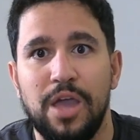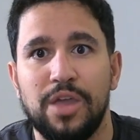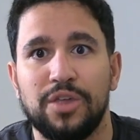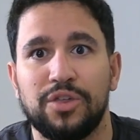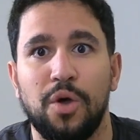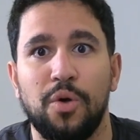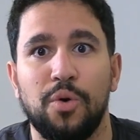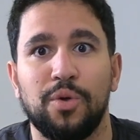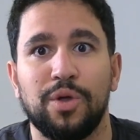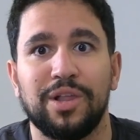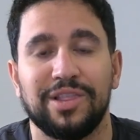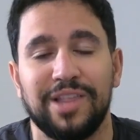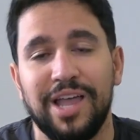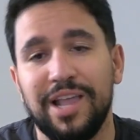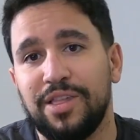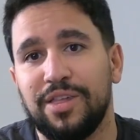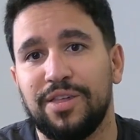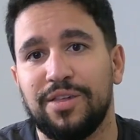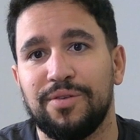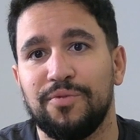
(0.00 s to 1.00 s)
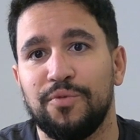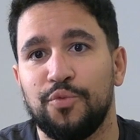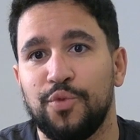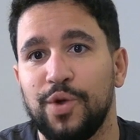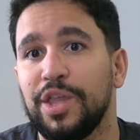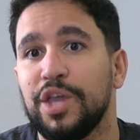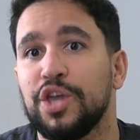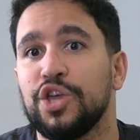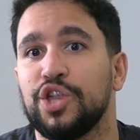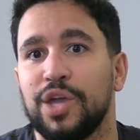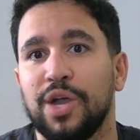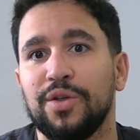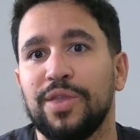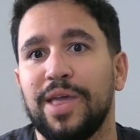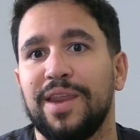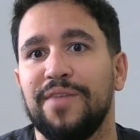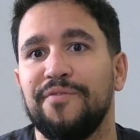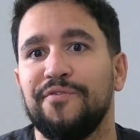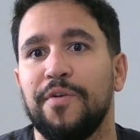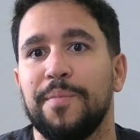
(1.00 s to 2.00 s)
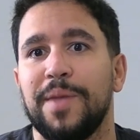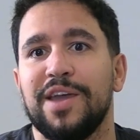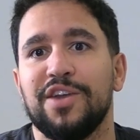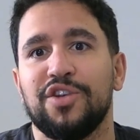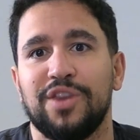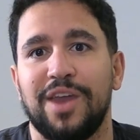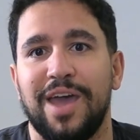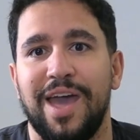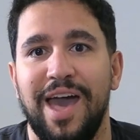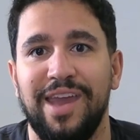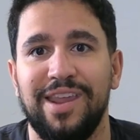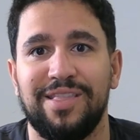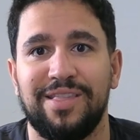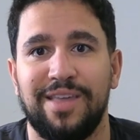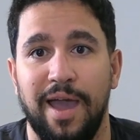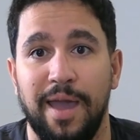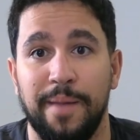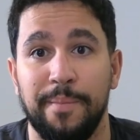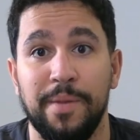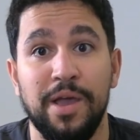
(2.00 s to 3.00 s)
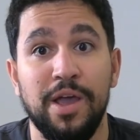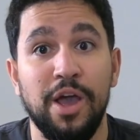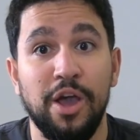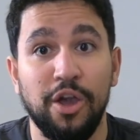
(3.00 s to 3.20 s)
So let's really share that information ahead of time